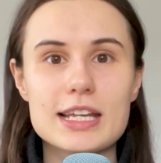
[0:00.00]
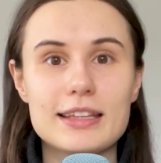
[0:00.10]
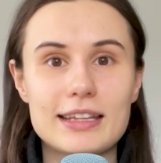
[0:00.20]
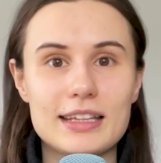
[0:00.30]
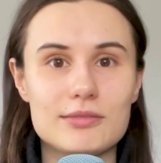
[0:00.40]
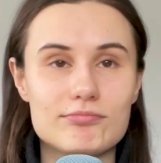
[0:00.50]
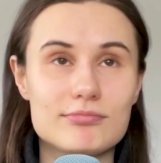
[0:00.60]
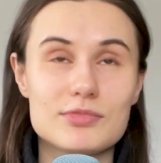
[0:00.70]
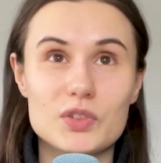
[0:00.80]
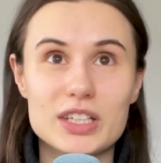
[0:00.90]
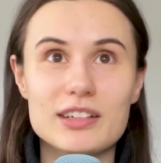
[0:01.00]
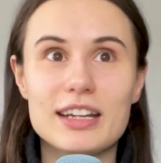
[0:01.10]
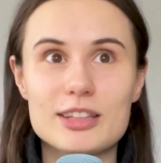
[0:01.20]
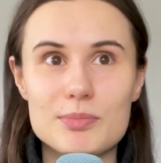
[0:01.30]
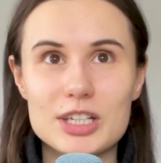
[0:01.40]
and then
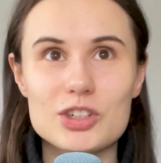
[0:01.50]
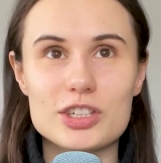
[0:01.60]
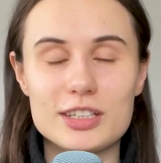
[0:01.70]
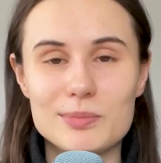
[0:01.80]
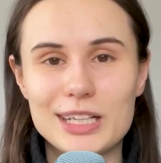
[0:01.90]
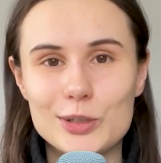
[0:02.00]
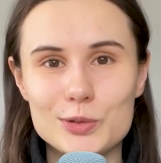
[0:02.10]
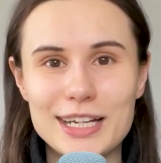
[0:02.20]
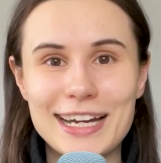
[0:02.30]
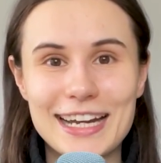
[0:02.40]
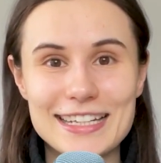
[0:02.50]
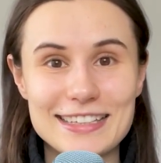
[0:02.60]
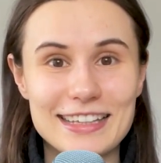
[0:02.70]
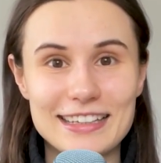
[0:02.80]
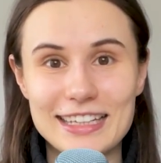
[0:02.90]
recreate the picture in my own head,
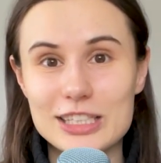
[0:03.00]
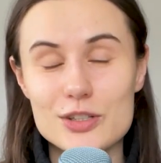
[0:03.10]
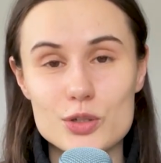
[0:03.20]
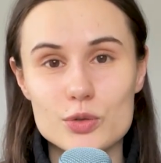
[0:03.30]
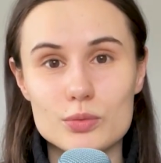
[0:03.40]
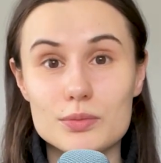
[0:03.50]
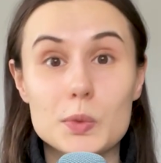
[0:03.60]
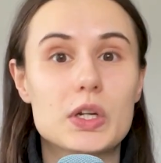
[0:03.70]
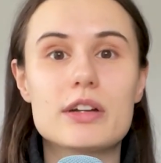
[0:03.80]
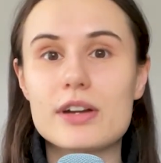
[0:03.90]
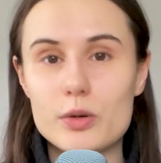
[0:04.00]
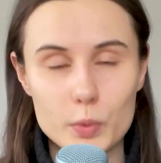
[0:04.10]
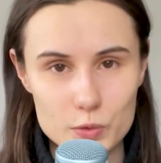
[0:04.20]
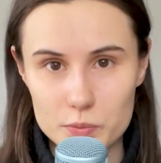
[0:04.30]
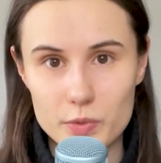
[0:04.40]
and then I can do whatever I
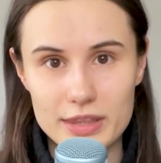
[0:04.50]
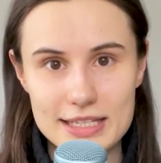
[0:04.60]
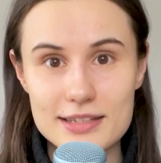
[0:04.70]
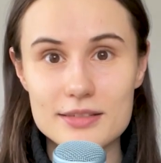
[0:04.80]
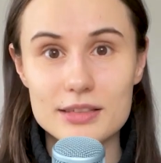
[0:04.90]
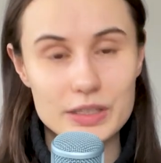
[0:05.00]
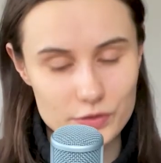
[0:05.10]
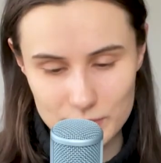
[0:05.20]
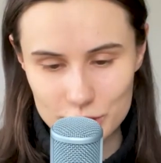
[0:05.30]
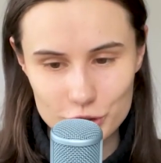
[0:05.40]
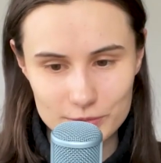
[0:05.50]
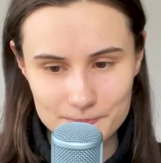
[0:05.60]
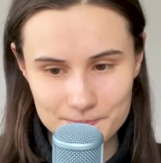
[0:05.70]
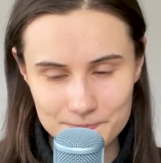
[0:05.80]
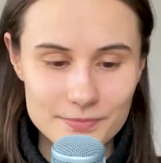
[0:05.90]
want with this information.
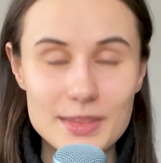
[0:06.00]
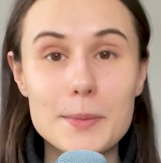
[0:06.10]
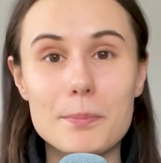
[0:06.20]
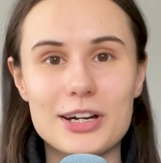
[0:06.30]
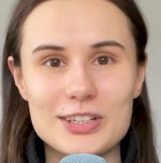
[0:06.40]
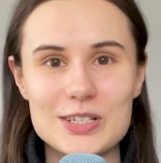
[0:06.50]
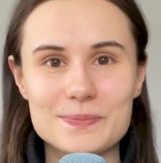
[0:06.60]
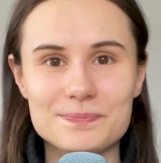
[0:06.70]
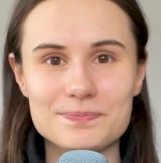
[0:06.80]
But